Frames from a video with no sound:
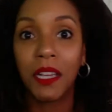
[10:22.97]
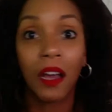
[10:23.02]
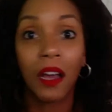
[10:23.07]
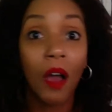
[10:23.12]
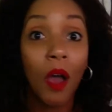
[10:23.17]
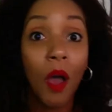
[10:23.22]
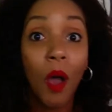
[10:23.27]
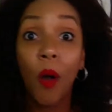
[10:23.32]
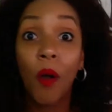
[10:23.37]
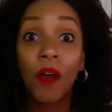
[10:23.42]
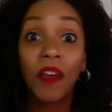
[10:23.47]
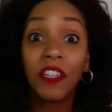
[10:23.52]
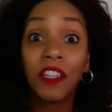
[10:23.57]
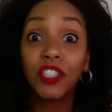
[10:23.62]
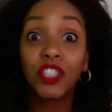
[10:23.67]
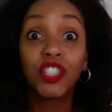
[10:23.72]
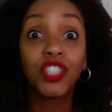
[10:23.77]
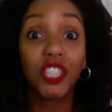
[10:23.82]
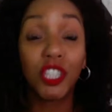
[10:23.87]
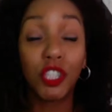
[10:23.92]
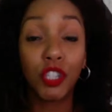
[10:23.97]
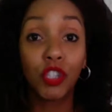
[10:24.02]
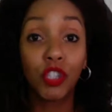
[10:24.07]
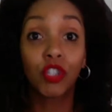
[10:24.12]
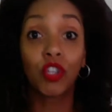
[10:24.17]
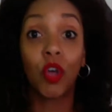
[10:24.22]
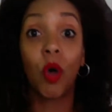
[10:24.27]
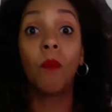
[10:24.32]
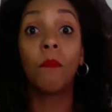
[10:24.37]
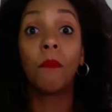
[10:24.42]
It's just so
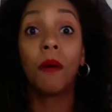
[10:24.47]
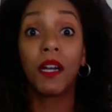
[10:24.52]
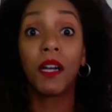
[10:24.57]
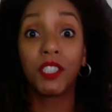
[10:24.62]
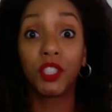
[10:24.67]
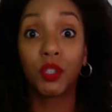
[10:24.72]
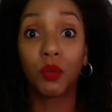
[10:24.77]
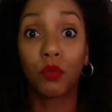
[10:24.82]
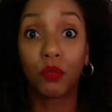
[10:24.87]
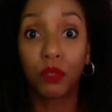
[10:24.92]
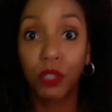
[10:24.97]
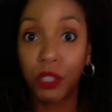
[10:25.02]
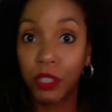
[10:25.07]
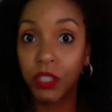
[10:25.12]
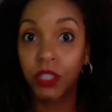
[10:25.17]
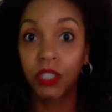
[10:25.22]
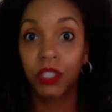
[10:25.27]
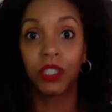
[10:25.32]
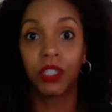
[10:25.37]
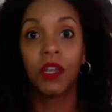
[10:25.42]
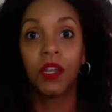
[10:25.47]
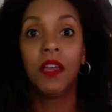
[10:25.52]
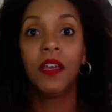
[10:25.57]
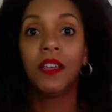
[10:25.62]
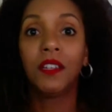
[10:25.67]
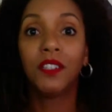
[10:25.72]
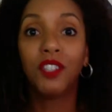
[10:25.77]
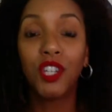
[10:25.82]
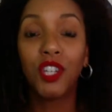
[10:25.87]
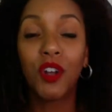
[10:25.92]
much. Whoosh. Do you
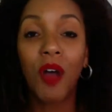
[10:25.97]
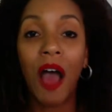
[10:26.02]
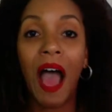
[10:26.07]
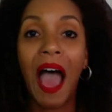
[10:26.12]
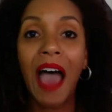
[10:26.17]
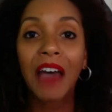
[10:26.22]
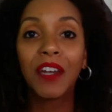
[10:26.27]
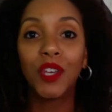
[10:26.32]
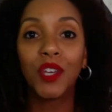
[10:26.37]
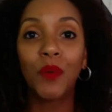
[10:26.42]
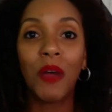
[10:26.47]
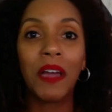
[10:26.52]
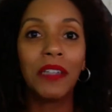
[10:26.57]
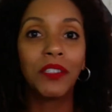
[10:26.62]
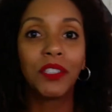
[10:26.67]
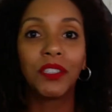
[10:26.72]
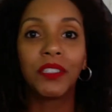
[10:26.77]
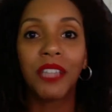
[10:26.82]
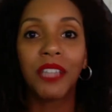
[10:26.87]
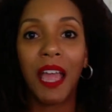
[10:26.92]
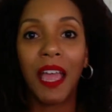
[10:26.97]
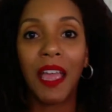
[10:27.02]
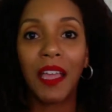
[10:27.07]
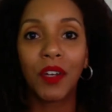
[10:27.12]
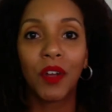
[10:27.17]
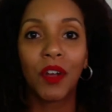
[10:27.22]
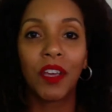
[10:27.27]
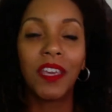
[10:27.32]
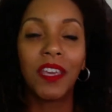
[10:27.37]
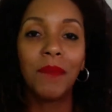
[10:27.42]
know, how do you entertain or
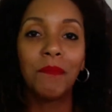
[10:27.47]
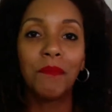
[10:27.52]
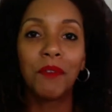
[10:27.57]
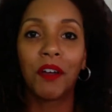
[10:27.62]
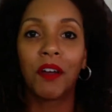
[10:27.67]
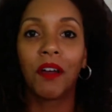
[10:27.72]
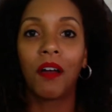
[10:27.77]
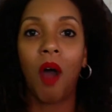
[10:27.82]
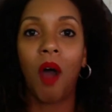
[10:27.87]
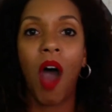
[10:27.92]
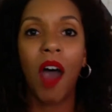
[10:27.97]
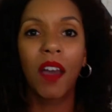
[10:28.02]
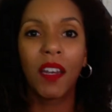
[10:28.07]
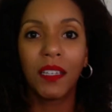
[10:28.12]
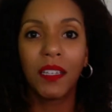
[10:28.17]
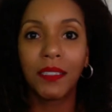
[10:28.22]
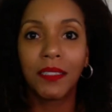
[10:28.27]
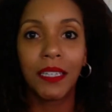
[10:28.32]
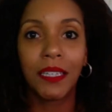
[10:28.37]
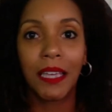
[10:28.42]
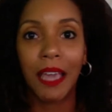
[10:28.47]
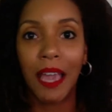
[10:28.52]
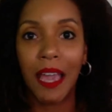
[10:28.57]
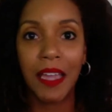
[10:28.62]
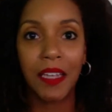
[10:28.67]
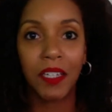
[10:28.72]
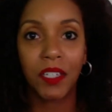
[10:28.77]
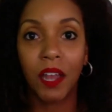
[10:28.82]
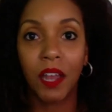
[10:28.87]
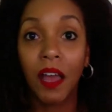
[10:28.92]
keep your audience engaged?
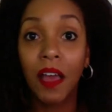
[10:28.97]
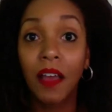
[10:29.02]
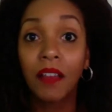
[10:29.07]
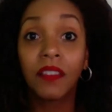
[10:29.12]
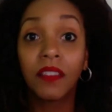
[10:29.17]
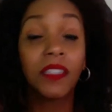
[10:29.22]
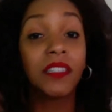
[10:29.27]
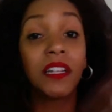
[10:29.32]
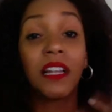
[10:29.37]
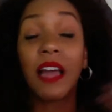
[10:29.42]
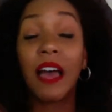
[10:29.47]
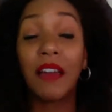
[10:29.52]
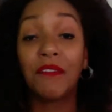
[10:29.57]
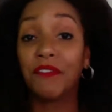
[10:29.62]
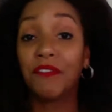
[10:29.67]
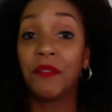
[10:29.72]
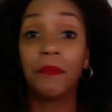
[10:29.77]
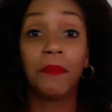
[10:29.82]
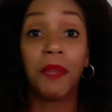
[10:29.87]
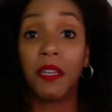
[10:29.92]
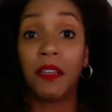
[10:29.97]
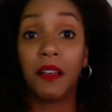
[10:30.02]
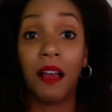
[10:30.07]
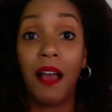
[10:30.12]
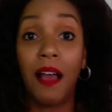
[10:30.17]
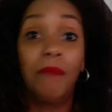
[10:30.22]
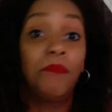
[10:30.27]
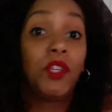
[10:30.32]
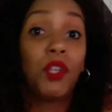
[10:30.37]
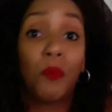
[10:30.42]
There's a lot for me. I'm
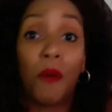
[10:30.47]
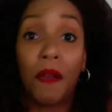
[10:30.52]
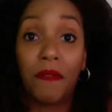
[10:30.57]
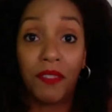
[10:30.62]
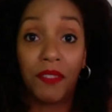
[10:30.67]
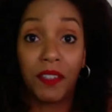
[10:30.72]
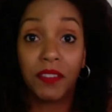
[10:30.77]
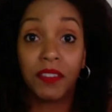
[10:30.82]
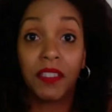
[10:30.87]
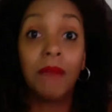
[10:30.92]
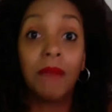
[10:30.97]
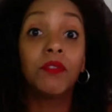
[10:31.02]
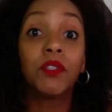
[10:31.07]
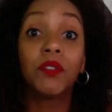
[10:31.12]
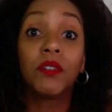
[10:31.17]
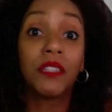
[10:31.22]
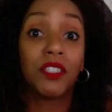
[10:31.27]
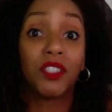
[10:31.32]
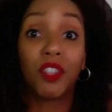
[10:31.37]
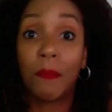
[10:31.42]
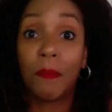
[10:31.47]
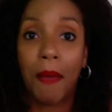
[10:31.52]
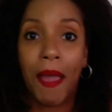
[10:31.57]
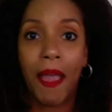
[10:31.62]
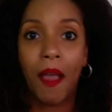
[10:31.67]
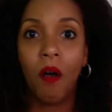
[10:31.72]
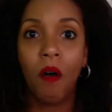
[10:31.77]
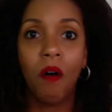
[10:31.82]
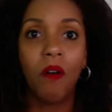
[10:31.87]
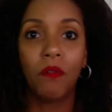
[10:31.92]
new at this. I'm doing this on my
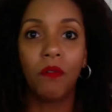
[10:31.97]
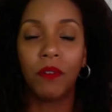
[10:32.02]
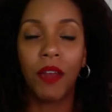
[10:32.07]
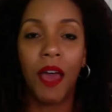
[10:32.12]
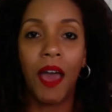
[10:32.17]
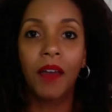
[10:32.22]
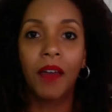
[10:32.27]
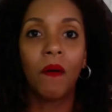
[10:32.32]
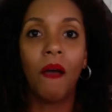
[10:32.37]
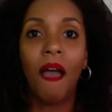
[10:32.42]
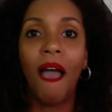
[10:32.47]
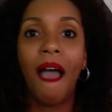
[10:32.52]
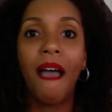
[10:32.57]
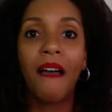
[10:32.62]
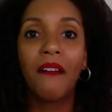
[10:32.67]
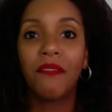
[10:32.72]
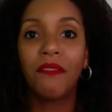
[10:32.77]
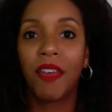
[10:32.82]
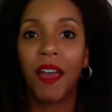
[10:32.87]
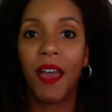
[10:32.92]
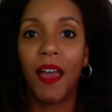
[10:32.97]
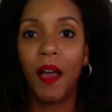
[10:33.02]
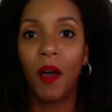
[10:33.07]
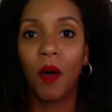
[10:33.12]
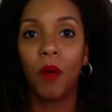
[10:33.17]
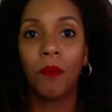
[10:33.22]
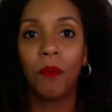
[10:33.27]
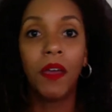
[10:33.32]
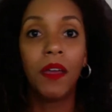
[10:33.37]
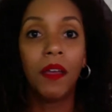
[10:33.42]
own. I don't have the help.
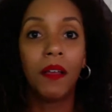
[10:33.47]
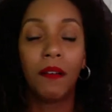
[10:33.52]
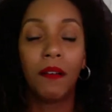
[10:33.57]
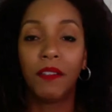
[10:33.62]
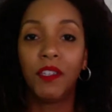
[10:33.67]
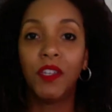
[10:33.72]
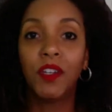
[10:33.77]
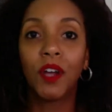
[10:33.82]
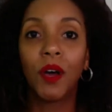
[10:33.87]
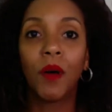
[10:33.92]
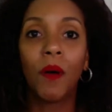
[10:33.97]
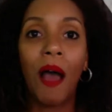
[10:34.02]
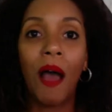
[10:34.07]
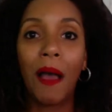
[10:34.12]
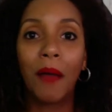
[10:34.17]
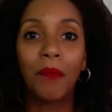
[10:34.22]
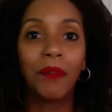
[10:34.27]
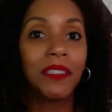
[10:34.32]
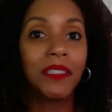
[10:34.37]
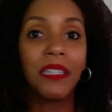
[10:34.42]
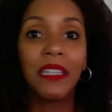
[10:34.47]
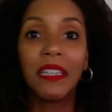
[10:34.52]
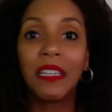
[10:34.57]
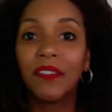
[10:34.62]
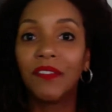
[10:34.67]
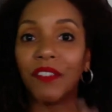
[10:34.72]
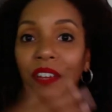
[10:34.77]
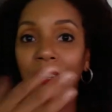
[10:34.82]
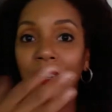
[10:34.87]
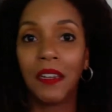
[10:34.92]
You know, I wasn't
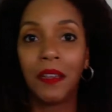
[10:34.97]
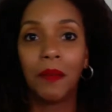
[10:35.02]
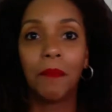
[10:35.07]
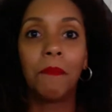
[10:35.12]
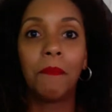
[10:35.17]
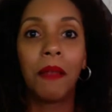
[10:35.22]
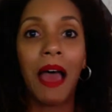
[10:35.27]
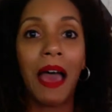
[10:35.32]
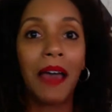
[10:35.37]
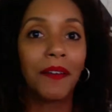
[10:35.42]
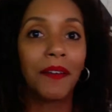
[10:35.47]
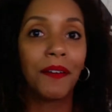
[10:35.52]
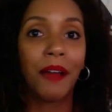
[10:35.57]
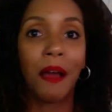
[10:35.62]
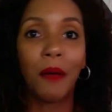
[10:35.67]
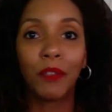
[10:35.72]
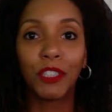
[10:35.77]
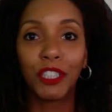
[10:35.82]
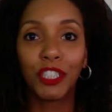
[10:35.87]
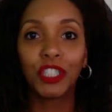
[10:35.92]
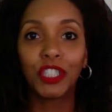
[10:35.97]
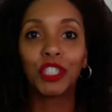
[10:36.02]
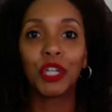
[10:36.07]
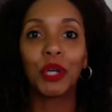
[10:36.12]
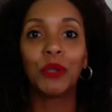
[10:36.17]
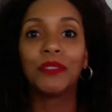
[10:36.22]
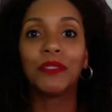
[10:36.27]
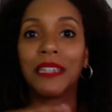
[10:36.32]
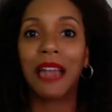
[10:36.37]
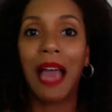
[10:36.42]
given the platter. I wasn't
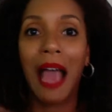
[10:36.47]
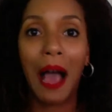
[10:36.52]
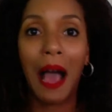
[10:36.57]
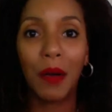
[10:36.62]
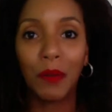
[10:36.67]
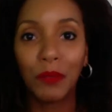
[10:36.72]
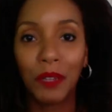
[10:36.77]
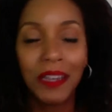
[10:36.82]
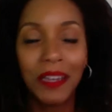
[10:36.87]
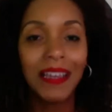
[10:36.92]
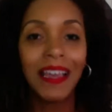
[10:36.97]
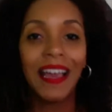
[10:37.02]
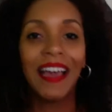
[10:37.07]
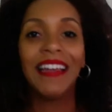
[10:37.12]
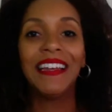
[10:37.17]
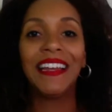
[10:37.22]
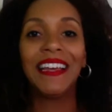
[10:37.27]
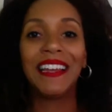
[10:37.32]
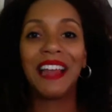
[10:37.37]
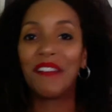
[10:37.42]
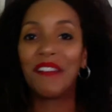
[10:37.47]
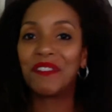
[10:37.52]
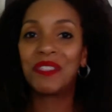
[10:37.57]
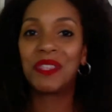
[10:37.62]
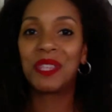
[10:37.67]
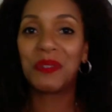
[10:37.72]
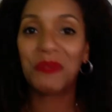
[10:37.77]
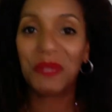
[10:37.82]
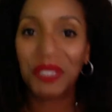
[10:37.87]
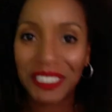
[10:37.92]
chosen out and then everything
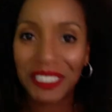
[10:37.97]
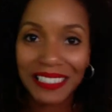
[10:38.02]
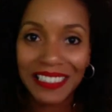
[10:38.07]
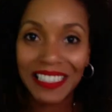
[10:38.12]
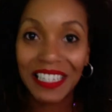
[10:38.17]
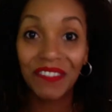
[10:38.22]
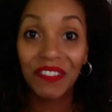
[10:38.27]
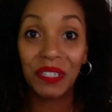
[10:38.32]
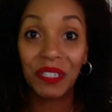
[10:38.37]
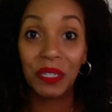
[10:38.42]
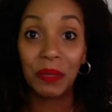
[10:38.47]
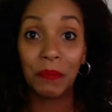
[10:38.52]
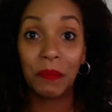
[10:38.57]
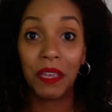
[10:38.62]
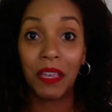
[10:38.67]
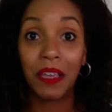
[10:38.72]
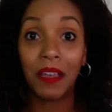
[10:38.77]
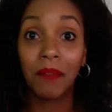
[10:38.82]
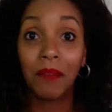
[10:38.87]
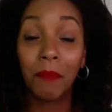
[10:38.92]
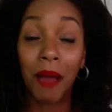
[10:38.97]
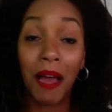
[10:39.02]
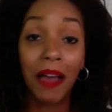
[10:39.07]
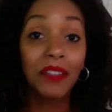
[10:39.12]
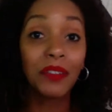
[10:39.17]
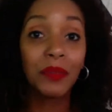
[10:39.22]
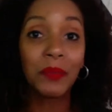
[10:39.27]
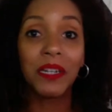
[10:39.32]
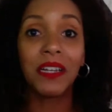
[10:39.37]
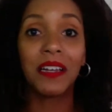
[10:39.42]
was just given to me. My
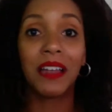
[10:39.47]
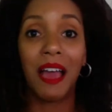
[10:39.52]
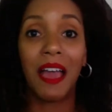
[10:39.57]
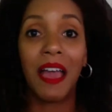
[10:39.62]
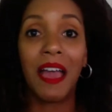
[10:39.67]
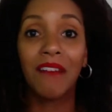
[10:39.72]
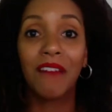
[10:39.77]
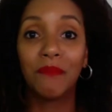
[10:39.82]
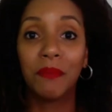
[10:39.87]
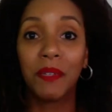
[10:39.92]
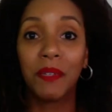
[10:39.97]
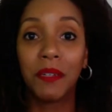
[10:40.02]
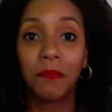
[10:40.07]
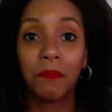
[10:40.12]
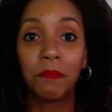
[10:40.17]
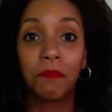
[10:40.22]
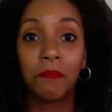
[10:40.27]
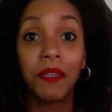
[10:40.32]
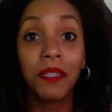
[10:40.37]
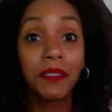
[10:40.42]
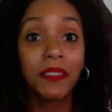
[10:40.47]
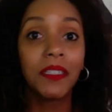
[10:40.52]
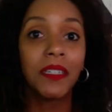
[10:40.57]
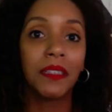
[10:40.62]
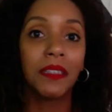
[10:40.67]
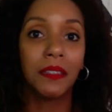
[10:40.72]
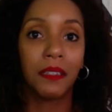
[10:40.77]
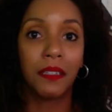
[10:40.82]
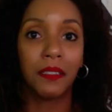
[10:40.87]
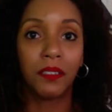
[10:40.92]
husband and I have been building
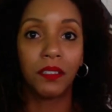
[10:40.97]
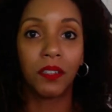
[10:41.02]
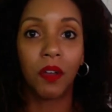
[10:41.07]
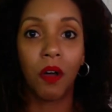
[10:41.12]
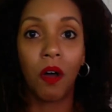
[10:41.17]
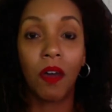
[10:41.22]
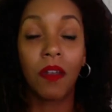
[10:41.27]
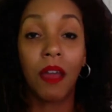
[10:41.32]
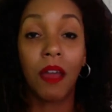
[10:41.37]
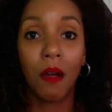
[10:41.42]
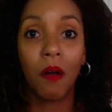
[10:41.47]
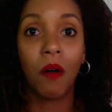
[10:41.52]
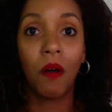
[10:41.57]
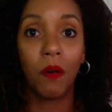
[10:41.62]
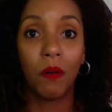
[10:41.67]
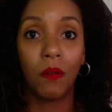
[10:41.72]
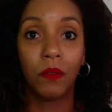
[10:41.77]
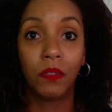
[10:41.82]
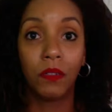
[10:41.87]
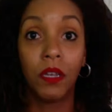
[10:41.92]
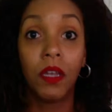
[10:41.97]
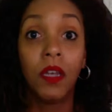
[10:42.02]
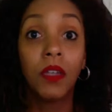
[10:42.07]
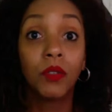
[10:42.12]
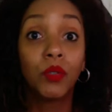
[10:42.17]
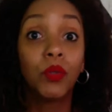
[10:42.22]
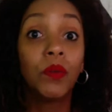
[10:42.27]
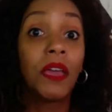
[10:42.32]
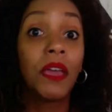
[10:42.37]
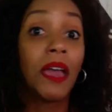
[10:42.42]
this on our own
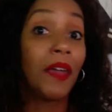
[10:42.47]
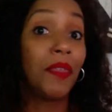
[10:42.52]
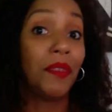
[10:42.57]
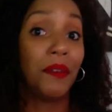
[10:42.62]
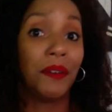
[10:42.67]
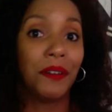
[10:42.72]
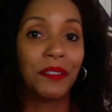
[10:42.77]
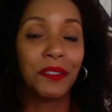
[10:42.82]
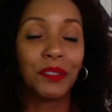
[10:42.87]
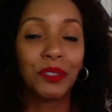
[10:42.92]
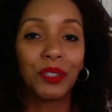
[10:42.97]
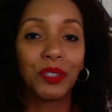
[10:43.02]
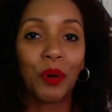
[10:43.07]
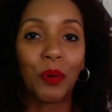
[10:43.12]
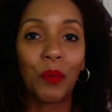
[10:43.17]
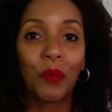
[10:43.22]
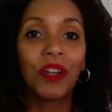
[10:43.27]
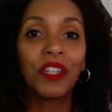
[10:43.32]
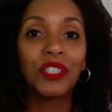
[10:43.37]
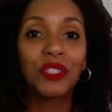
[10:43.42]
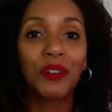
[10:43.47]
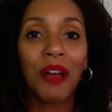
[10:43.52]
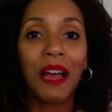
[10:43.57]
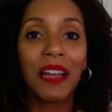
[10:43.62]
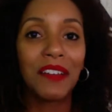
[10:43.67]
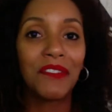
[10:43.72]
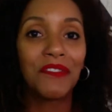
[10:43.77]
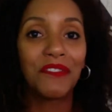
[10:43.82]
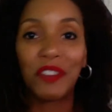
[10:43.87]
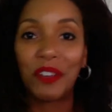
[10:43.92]
together. So we're
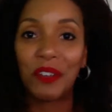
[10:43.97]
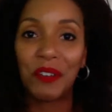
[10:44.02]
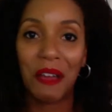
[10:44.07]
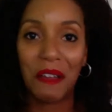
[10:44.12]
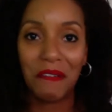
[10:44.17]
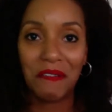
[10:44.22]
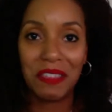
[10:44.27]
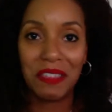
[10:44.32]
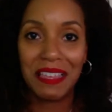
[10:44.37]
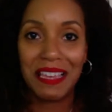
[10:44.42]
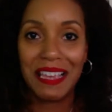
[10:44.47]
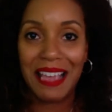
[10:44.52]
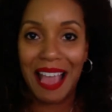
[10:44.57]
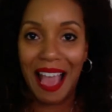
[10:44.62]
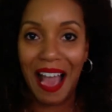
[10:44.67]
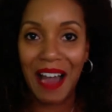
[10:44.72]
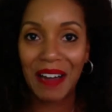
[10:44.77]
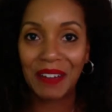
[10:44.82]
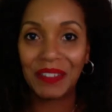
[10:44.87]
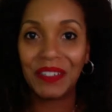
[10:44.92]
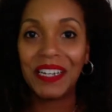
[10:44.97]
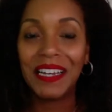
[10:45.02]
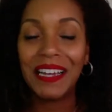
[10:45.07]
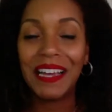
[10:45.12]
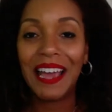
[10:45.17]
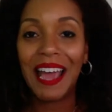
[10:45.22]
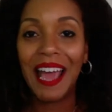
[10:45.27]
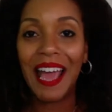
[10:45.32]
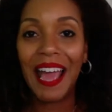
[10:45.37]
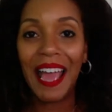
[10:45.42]
trying to figure
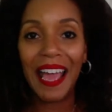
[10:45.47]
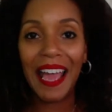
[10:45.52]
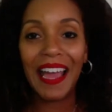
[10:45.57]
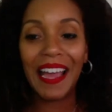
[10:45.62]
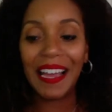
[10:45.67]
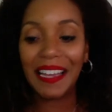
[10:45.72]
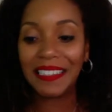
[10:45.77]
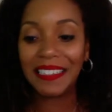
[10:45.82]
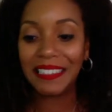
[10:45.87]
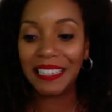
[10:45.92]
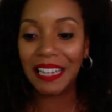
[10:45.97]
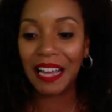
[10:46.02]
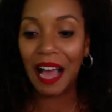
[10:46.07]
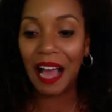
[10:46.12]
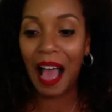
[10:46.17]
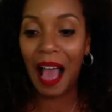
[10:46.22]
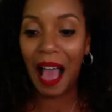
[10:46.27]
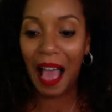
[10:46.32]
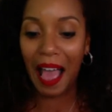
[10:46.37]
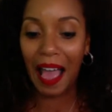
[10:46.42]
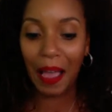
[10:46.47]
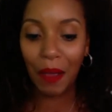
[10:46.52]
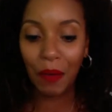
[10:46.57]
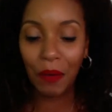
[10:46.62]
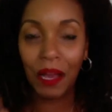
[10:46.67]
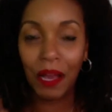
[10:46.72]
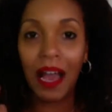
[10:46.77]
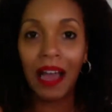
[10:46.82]
everything out.